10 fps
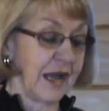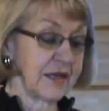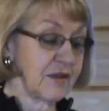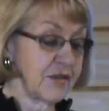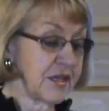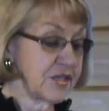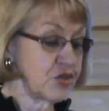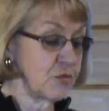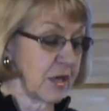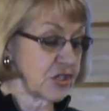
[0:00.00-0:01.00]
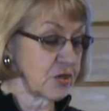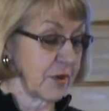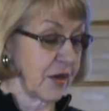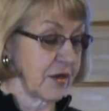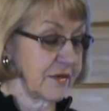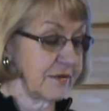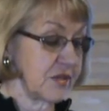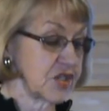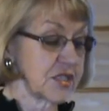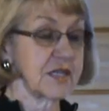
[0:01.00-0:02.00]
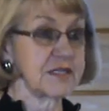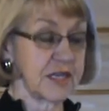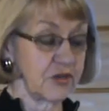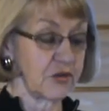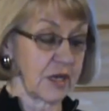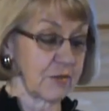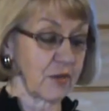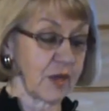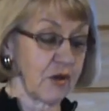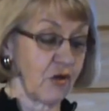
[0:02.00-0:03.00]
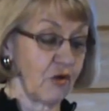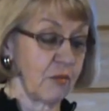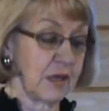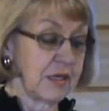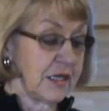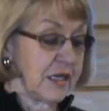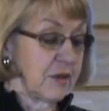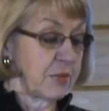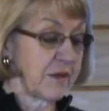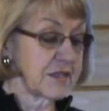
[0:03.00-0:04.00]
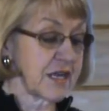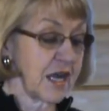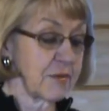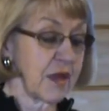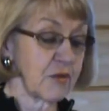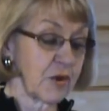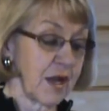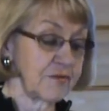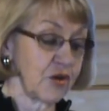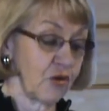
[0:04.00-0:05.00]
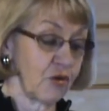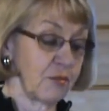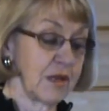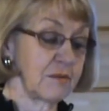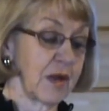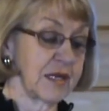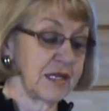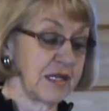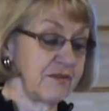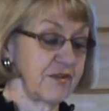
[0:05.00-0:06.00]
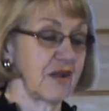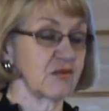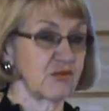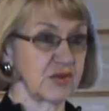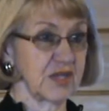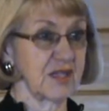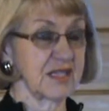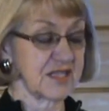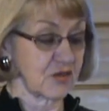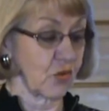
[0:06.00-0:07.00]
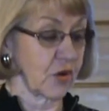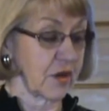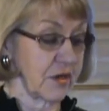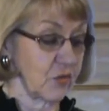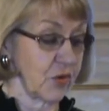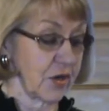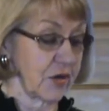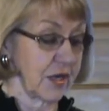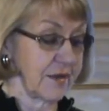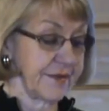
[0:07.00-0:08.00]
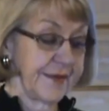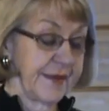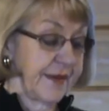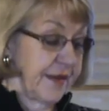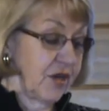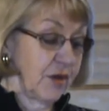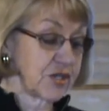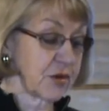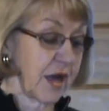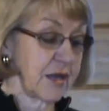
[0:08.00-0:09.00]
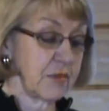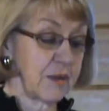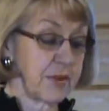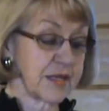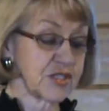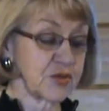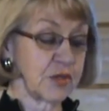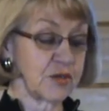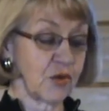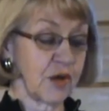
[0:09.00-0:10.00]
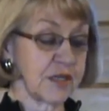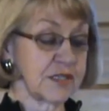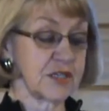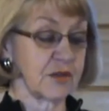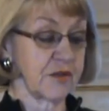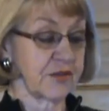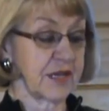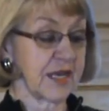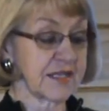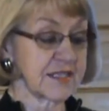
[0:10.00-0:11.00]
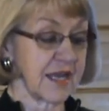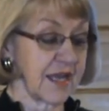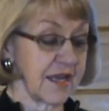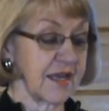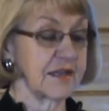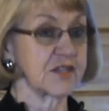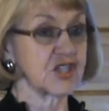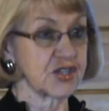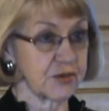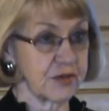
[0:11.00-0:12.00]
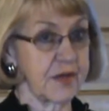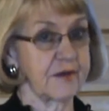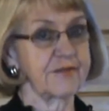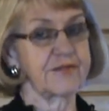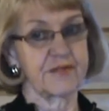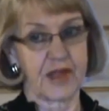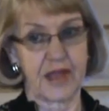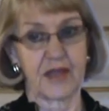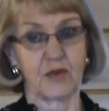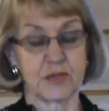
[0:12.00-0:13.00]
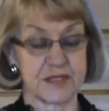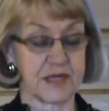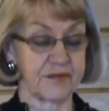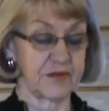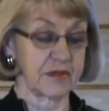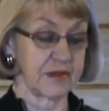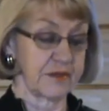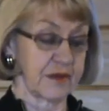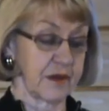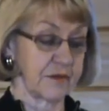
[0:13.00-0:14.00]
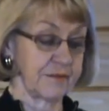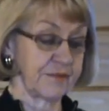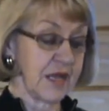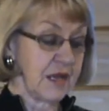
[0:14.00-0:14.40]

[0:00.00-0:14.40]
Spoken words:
I didn't think too much about it and just continued on my way home. By the time I arrived home, my knee felt really sore and weary. You know, I tried my best to ignore it until the next day, and sure enough, the ache was definitely there.